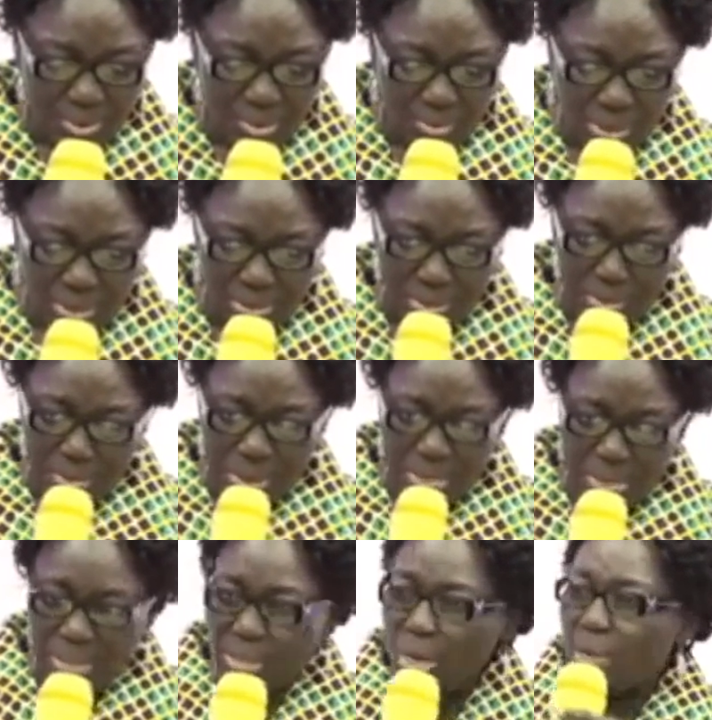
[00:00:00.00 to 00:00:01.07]
attracted by
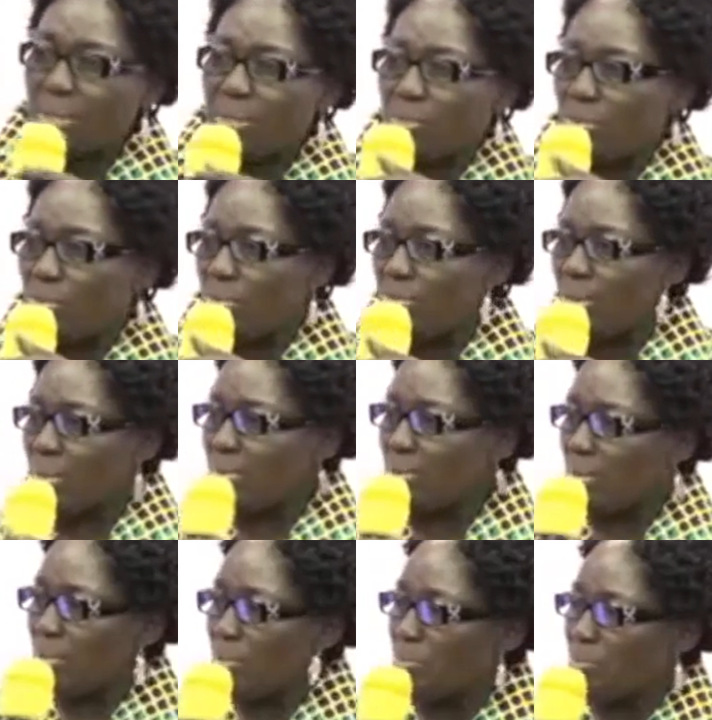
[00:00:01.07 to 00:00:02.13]
the church, you know, the
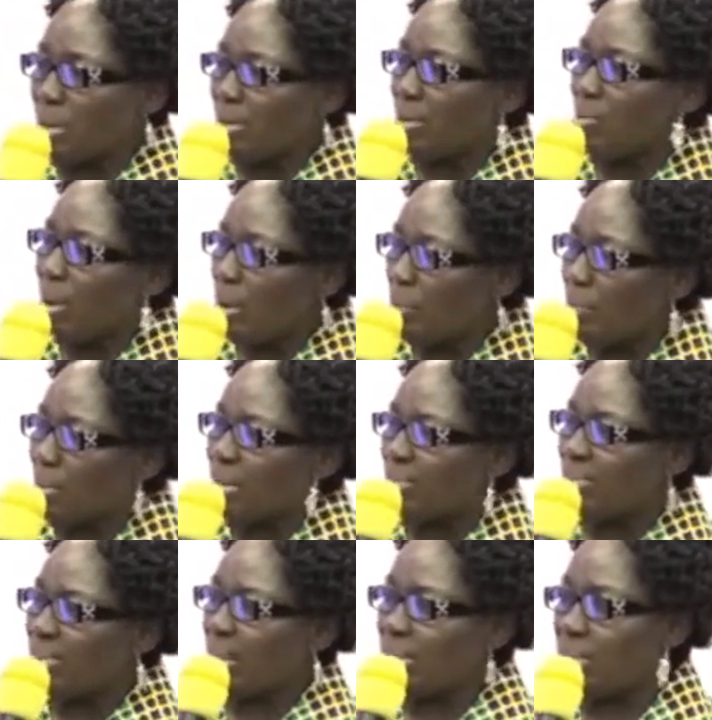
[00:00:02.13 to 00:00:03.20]
Uganda
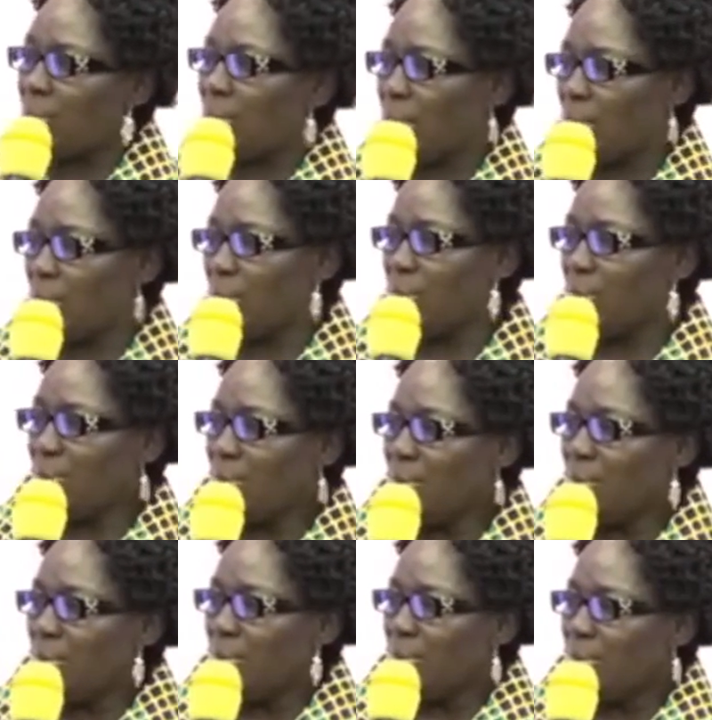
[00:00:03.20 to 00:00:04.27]
Matters church here
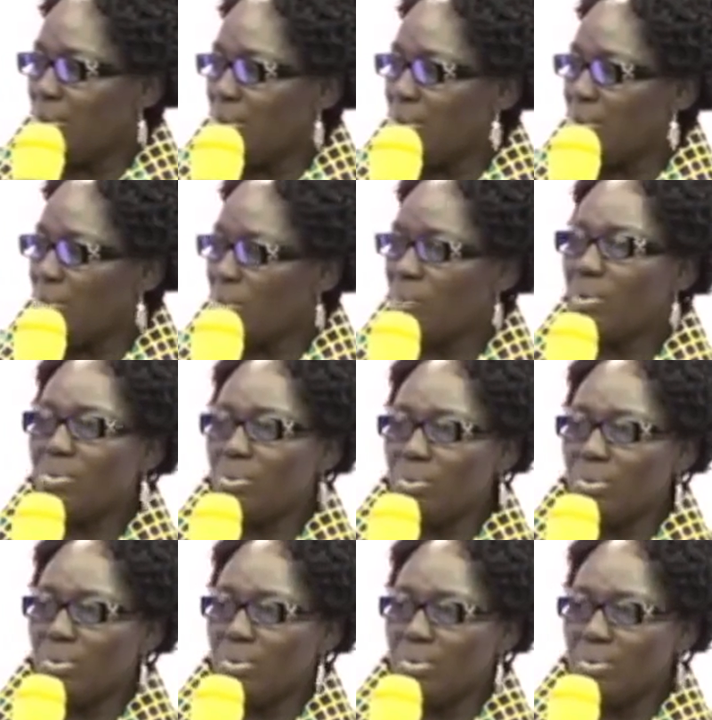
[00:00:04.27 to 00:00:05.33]
in
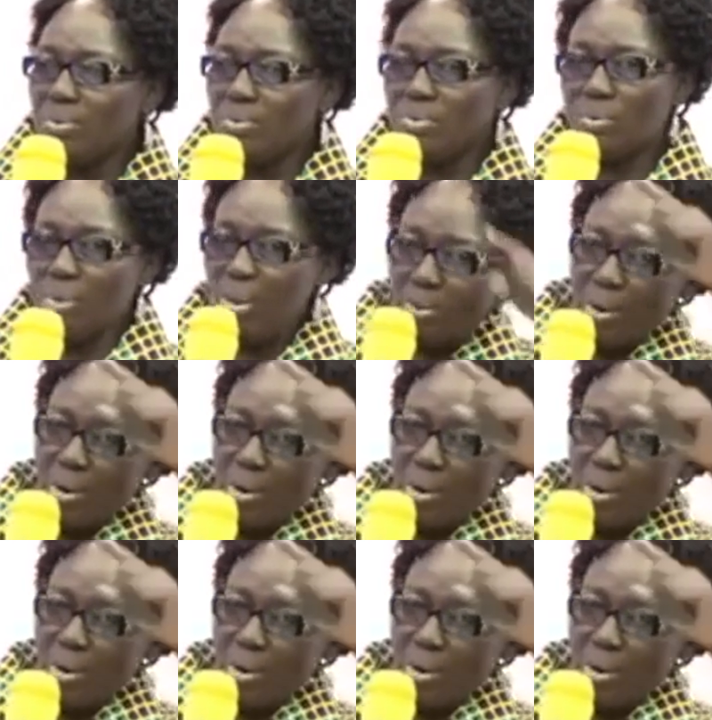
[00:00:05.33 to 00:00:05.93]
Toronto. So you are